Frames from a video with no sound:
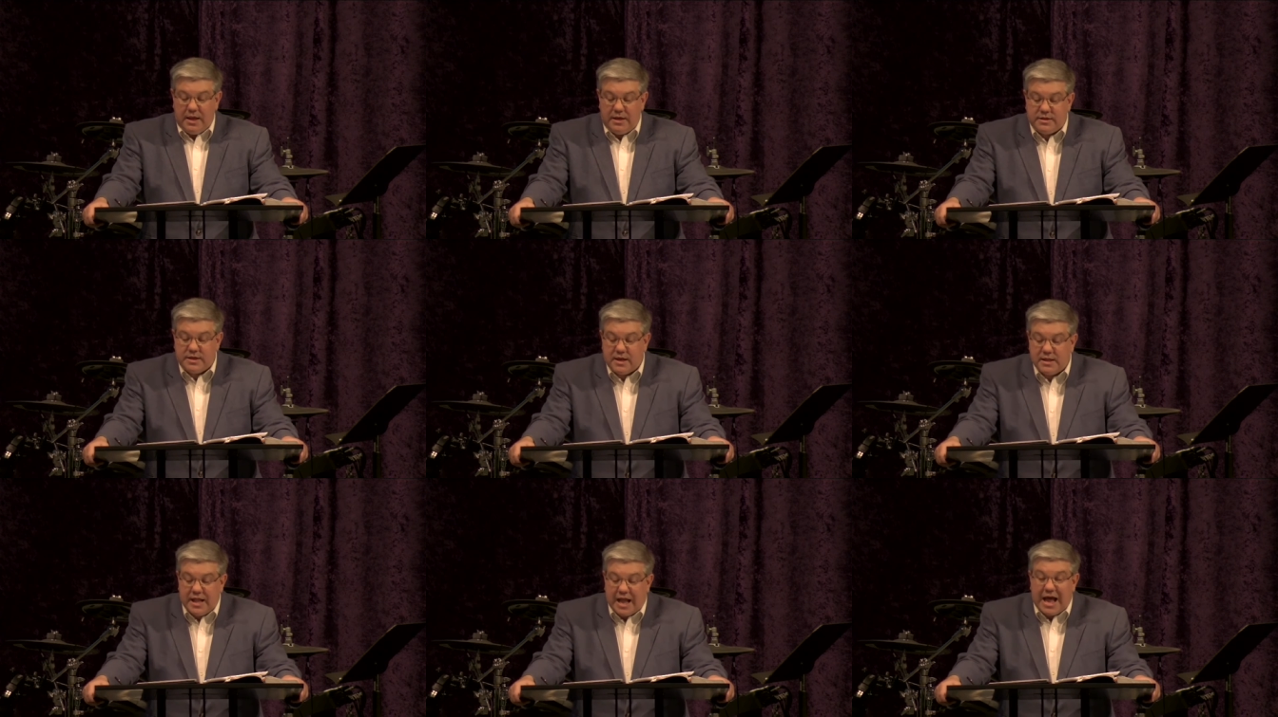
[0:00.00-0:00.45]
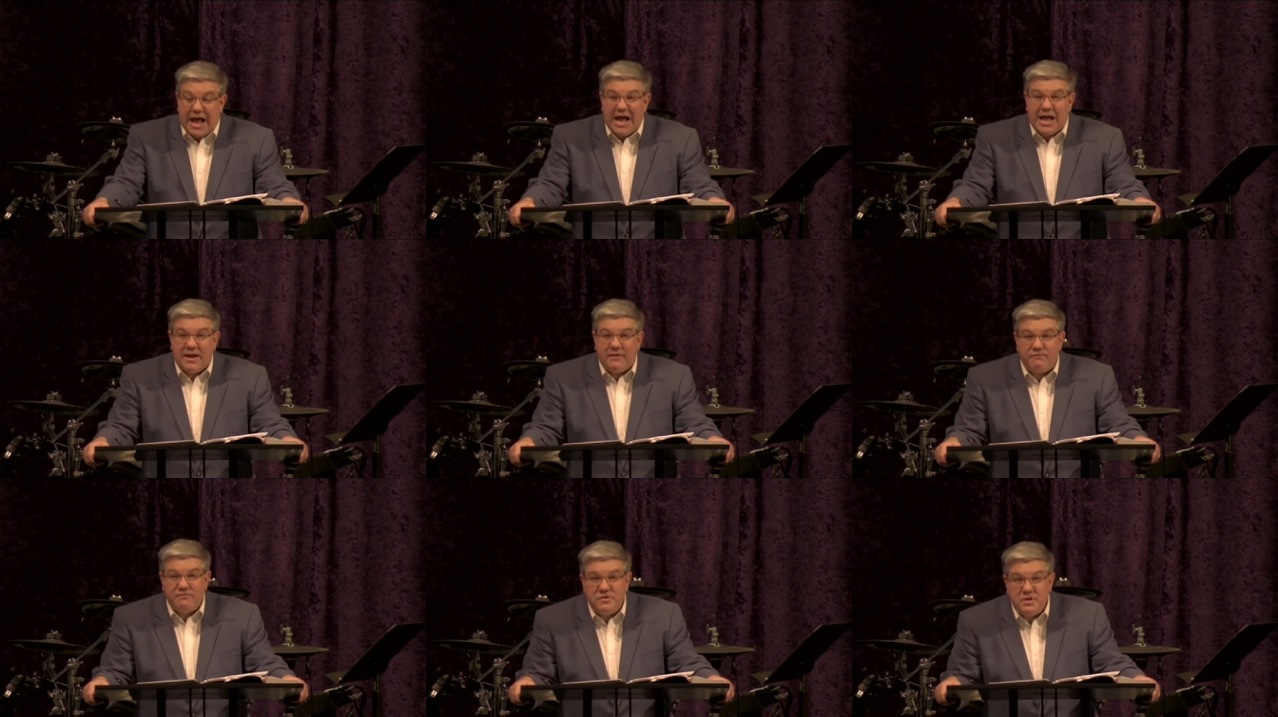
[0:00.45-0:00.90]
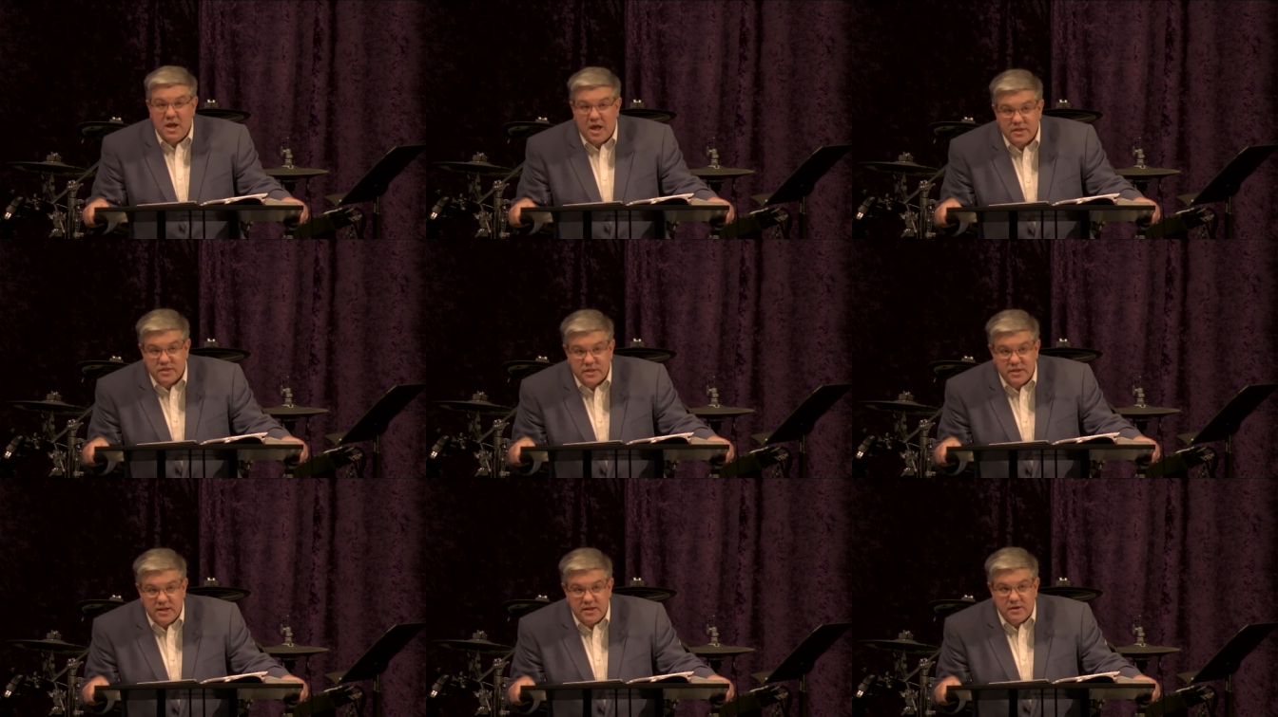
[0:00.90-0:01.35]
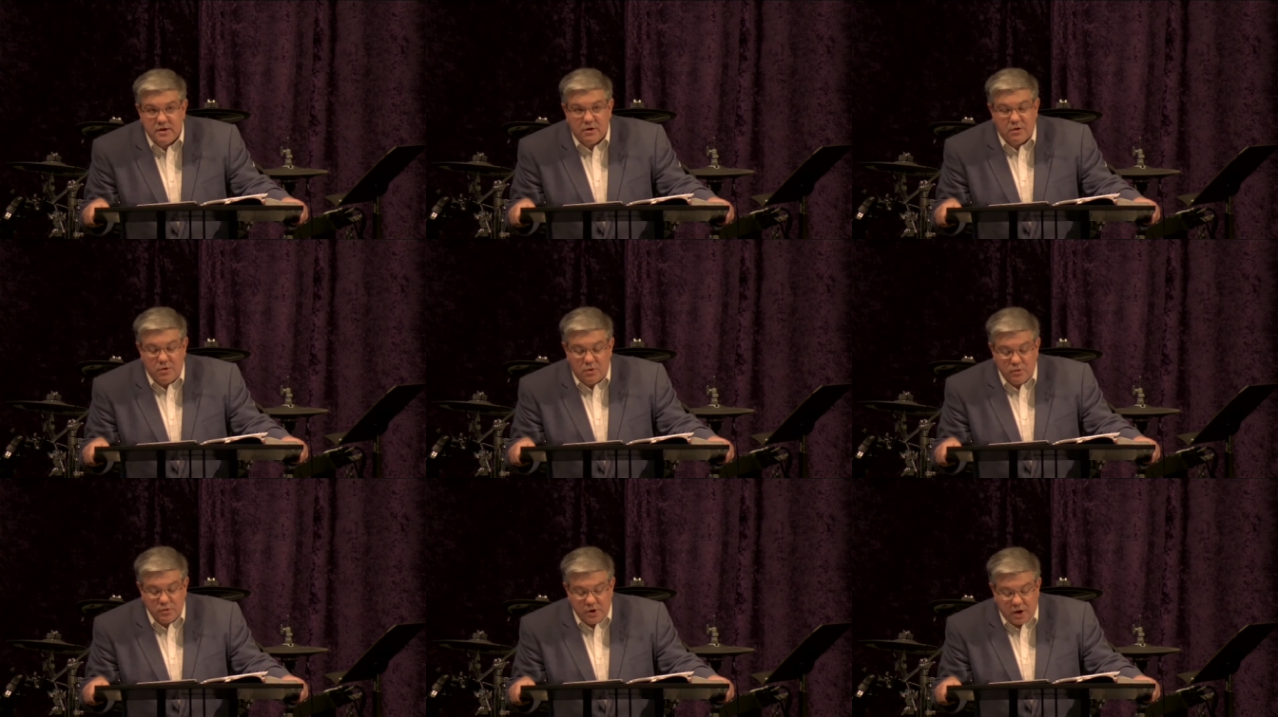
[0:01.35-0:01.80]
He said, I have nothing
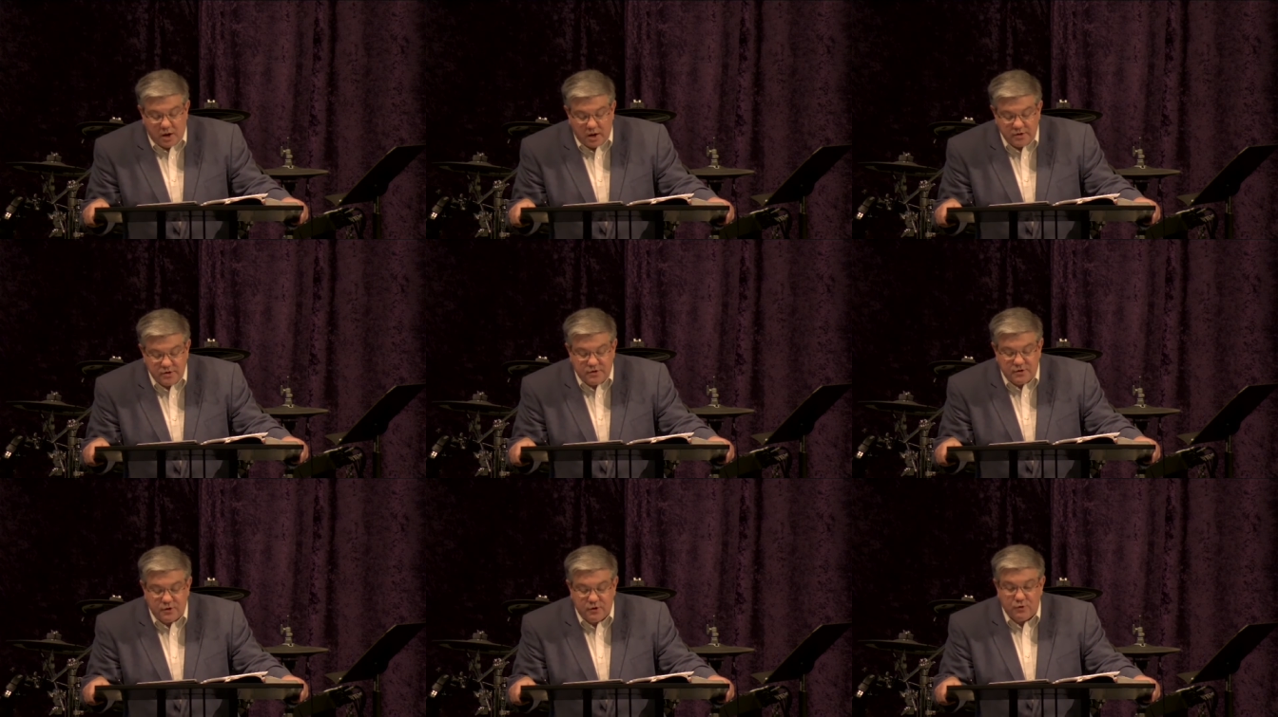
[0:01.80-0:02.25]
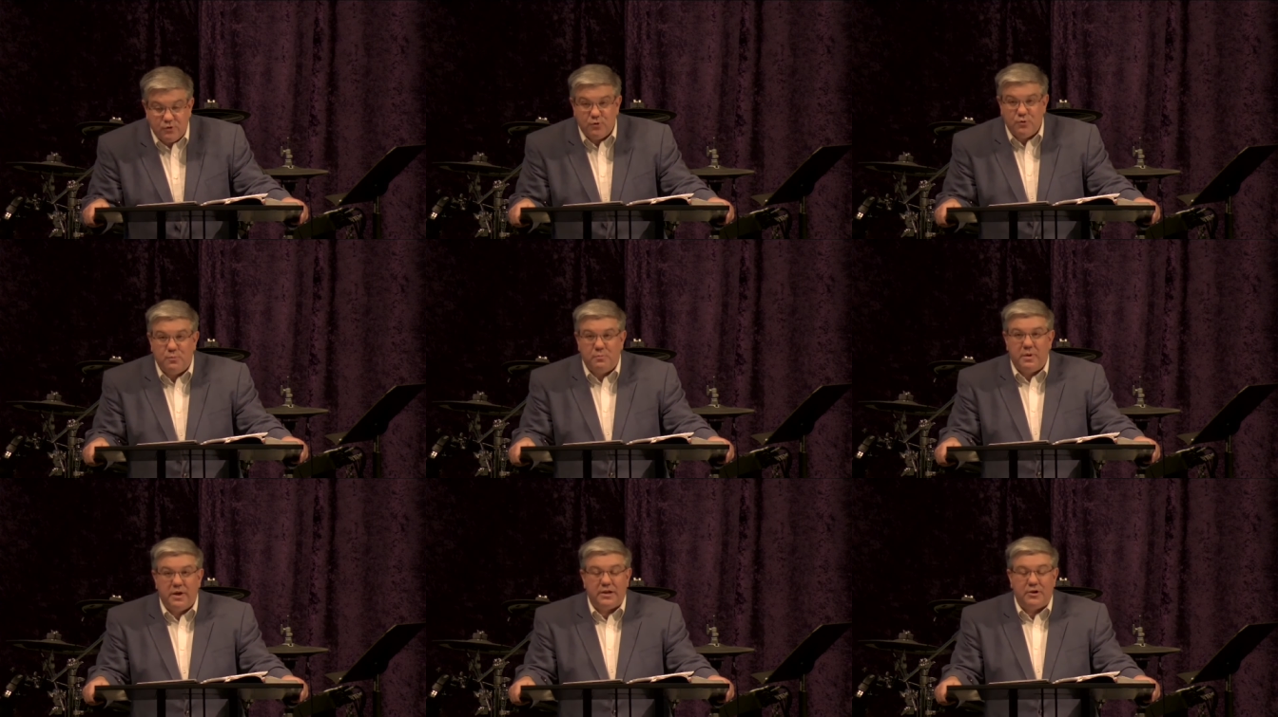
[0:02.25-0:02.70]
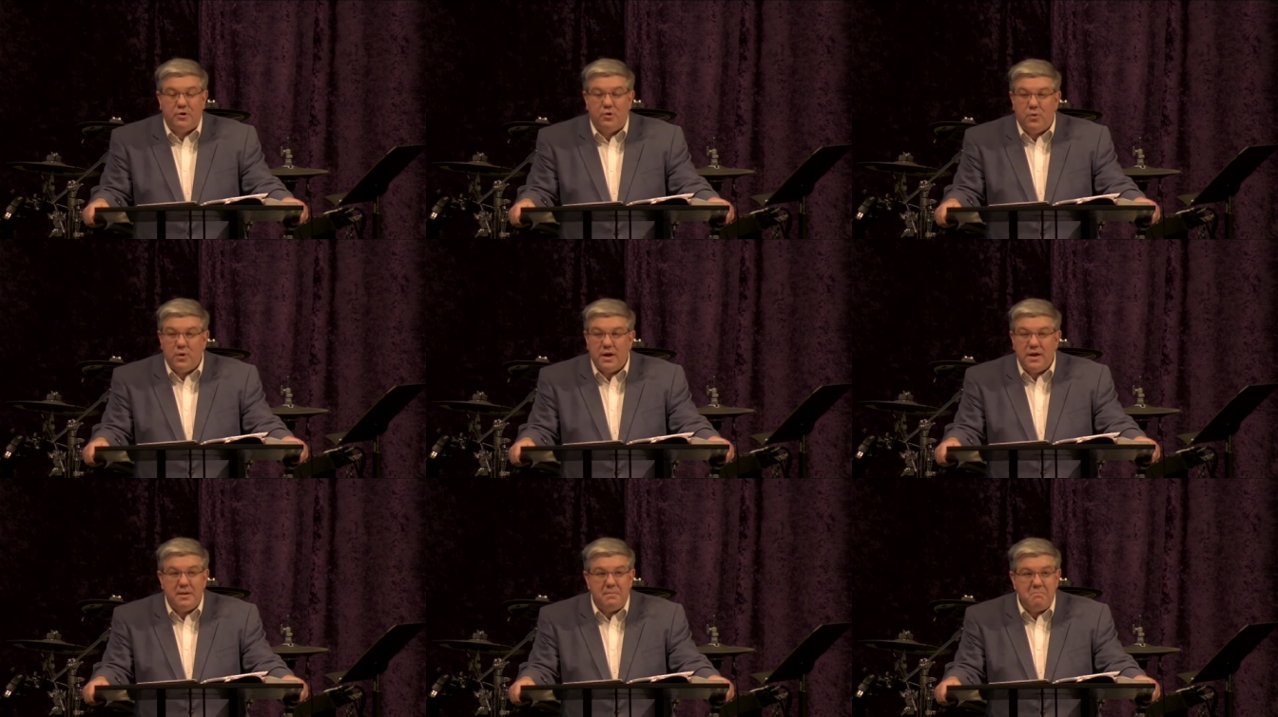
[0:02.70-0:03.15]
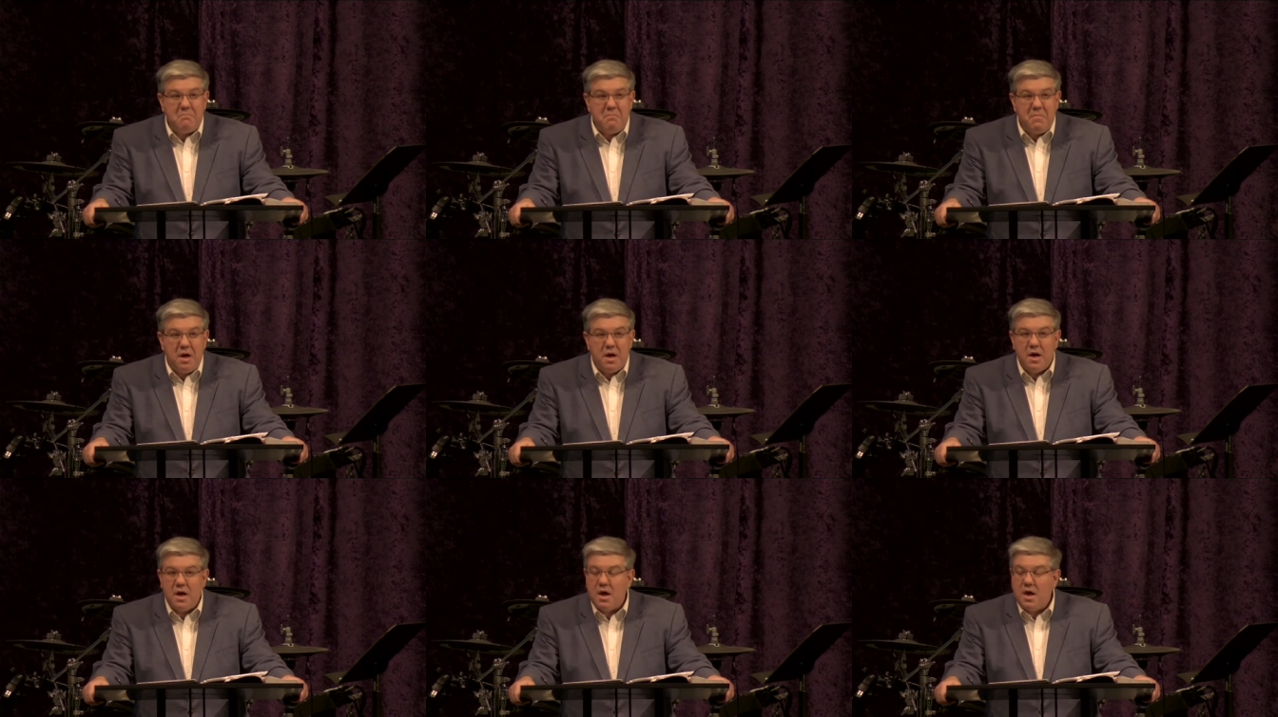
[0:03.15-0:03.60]
to hold on to but
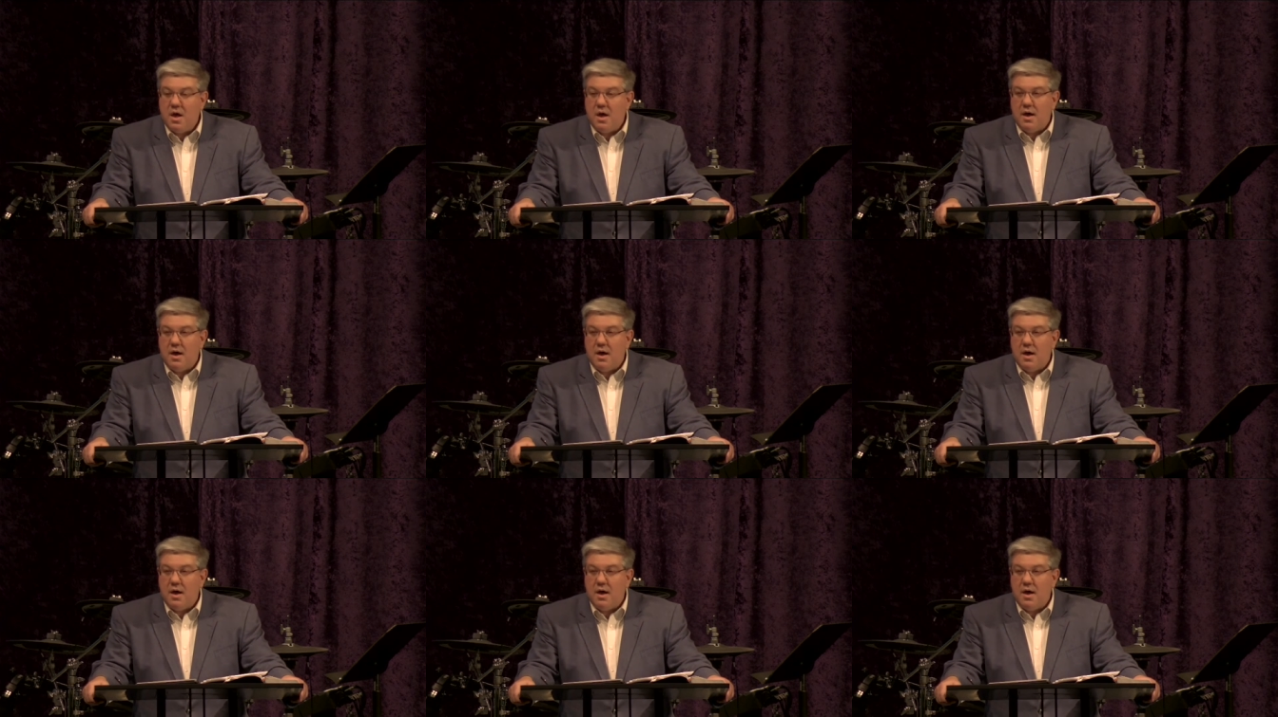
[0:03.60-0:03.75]
grim,